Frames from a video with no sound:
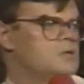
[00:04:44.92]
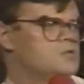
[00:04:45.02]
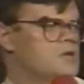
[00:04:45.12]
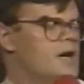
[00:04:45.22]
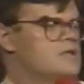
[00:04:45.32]

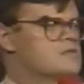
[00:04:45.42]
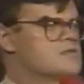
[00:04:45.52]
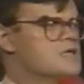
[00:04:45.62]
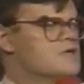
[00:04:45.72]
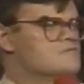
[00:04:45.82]
Trying to
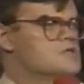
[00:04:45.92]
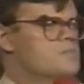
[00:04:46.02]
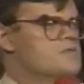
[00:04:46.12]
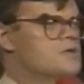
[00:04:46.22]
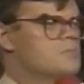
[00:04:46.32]
think of
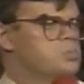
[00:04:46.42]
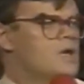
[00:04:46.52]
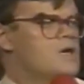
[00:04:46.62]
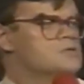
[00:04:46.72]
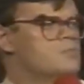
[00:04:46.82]
something
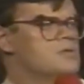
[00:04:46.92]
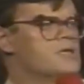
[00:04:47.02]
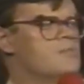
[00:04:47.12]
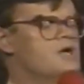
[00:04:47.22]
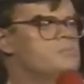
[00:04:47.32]
plausible
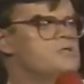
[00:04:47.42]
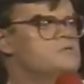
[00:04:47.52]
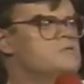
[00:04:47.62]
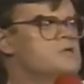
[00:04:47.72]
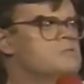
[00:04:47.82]
they might be
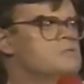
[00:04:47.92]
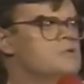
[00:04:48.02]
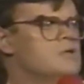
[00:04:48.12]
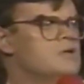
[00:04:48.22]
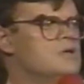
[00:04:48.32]
doing
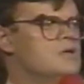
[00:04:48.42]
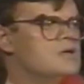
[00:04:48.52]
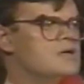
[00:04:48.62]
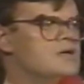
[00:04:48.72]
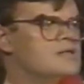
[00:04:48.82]

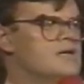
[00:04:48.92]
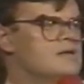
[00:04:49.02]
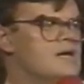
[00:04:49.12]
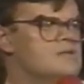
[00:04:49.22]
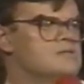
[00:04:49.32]
that
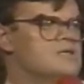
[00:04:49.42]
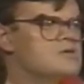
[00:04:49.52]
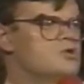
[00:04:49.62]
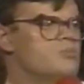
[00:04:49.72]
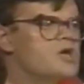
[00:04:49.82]
night that
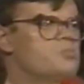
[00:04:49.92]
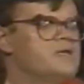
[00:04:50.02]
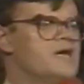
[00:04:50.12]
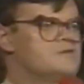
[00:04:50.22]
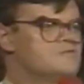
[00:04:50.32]
he could make
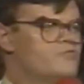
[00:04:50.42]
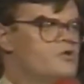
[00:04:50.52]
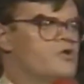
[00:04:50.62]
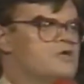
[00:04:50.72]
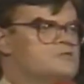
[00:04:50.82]
plans
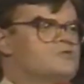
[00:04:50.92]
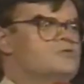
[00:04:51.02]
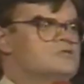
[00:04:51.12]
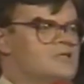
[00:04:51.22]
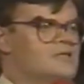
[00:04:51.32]
for as
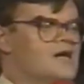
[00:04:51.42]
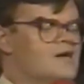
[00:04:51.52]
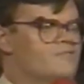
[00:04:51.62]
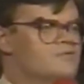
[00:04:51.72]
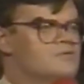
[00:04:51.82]
soon as he
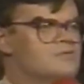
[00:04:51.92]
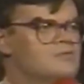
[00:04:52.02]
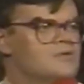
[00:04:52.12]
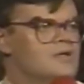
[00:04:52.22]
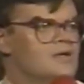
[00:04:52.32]
left
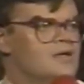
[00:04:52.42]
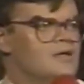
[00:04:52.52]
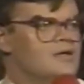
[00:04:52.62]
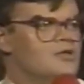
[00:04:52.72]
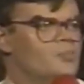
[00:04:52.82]

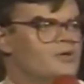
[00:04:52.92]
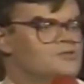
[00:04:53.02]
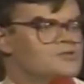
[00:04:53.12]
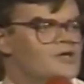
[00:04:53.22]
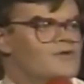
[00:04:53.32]
the
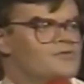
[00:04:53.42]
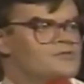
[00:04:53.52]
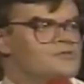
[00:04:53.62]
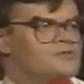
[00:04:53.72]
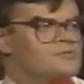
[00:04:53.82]
post
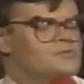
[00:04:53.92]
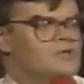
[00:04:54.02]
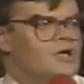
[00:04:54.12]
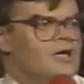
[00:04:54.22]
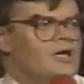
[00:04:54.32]
office.
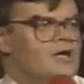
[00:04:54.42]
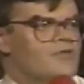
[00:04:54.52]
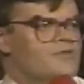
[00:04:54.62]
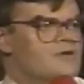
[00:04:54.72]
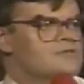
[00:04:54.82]

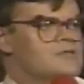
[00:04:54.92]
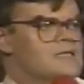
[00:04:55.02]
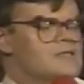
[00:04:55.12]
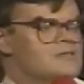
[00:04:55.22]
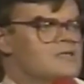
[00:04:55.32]

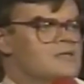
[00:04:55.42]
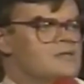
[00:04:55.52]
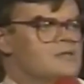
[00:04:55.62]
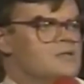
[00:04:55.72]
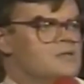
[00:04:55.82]
"Thursday," he said,